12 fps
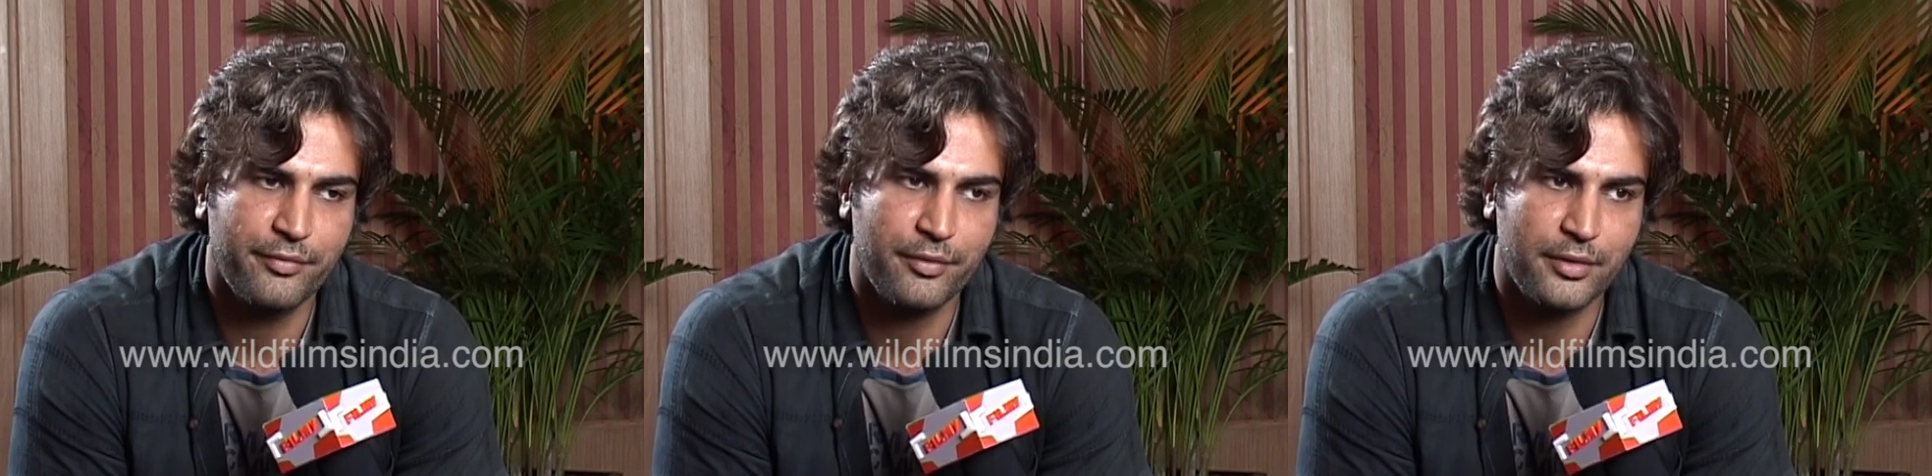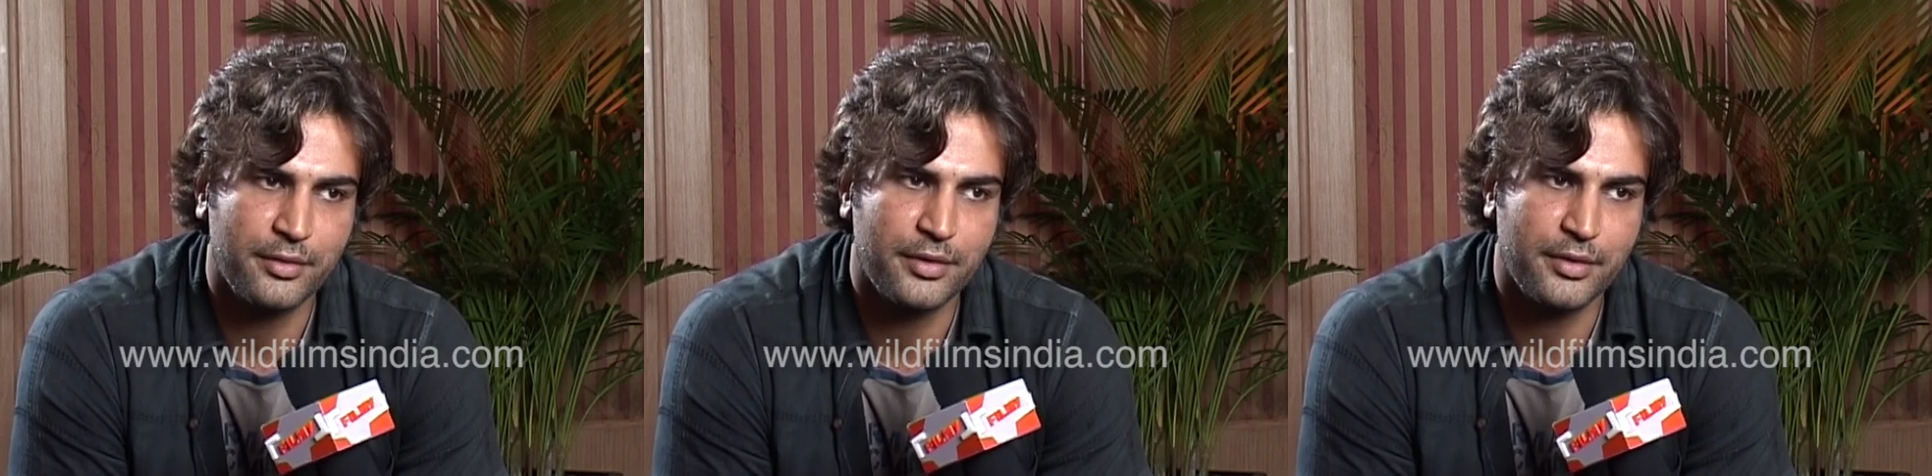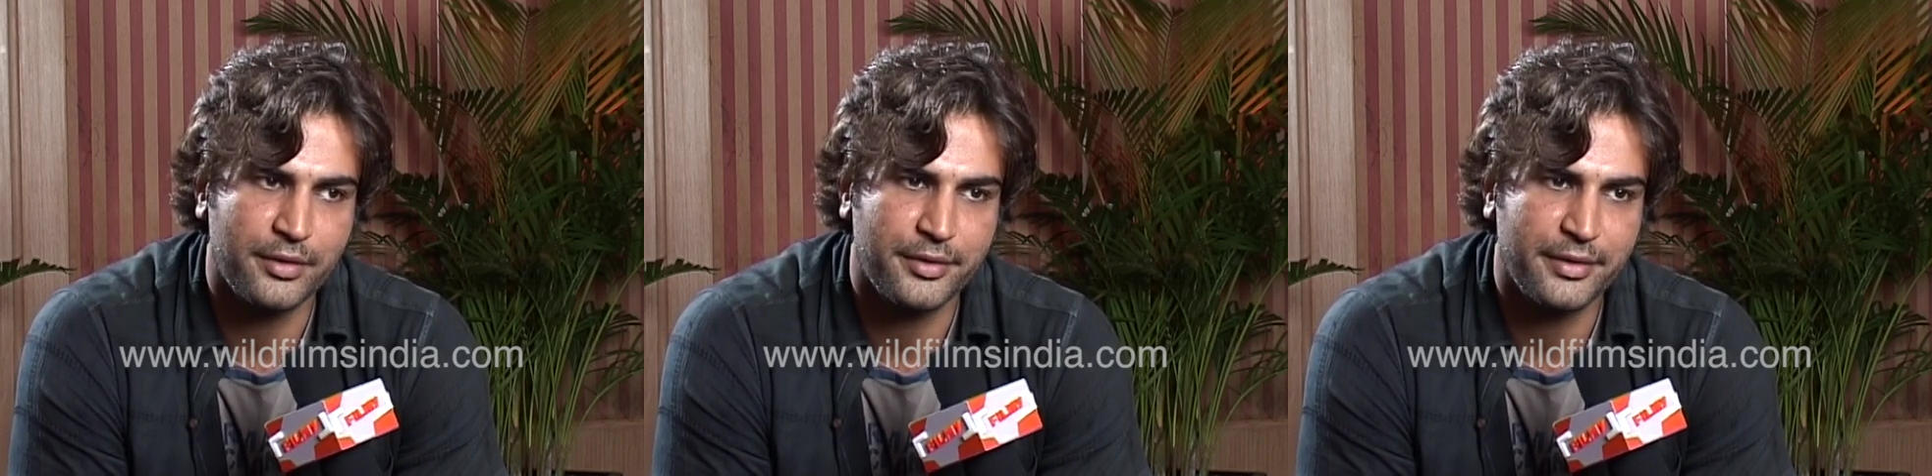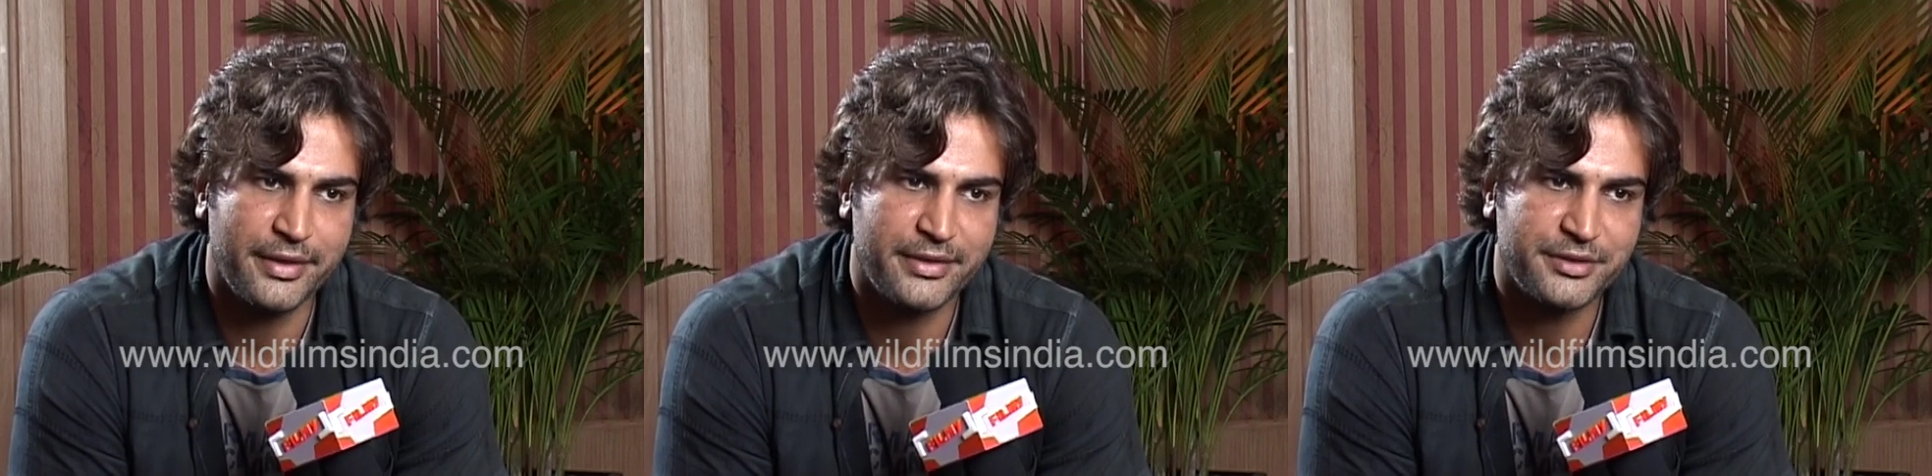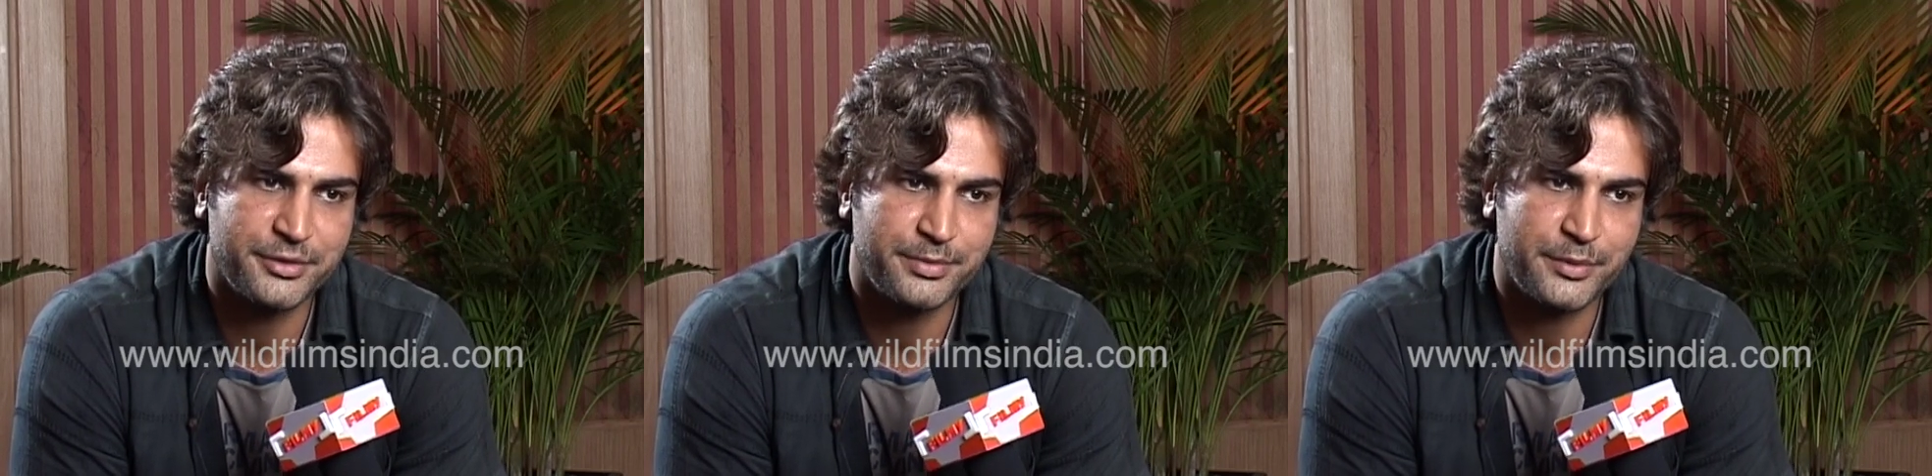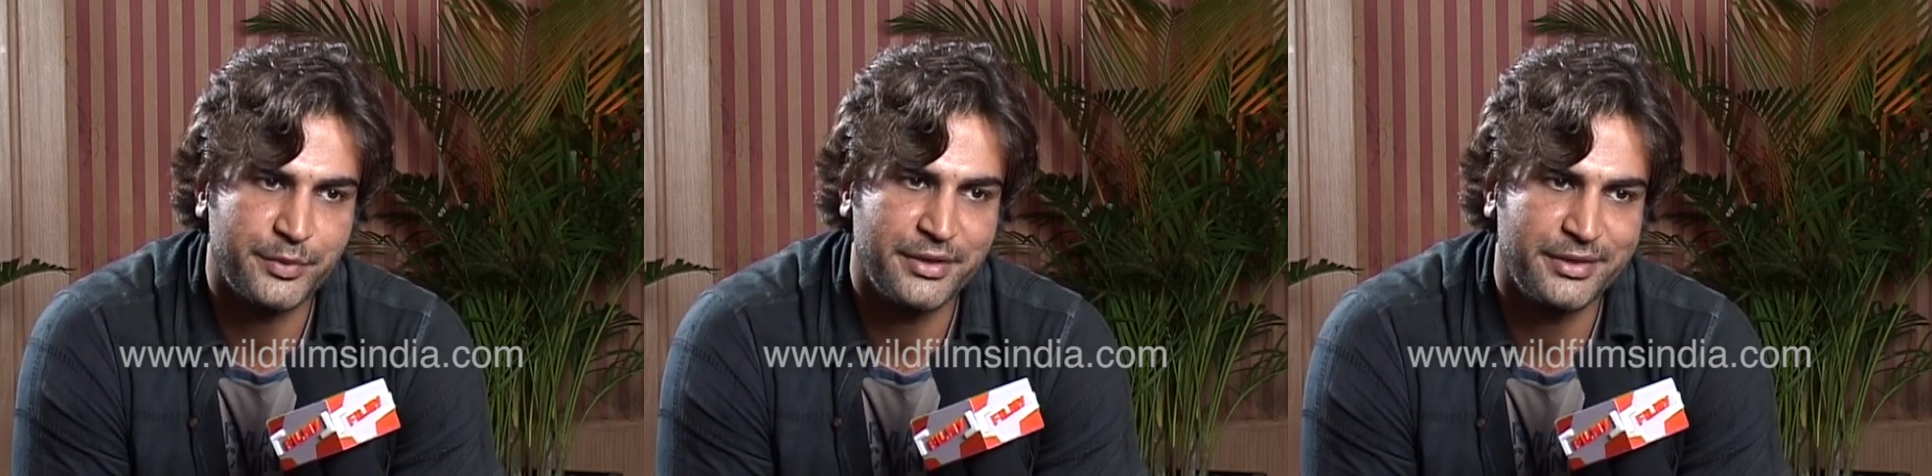for the nexus
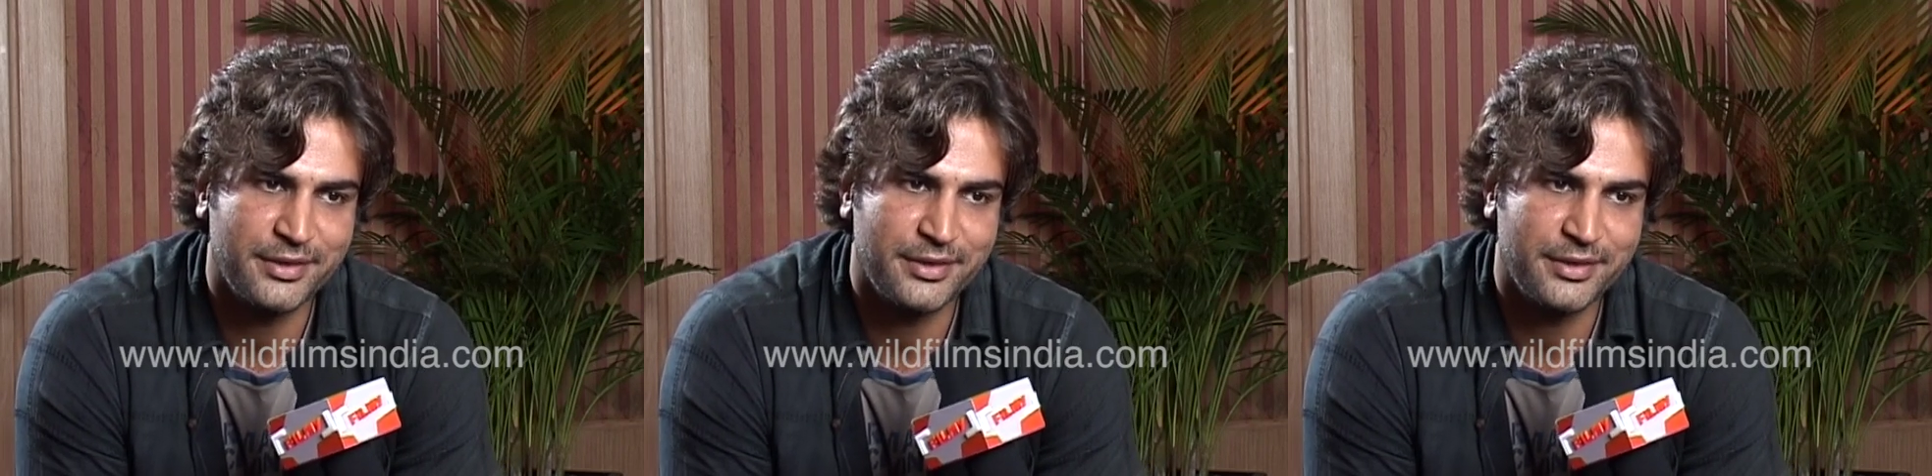between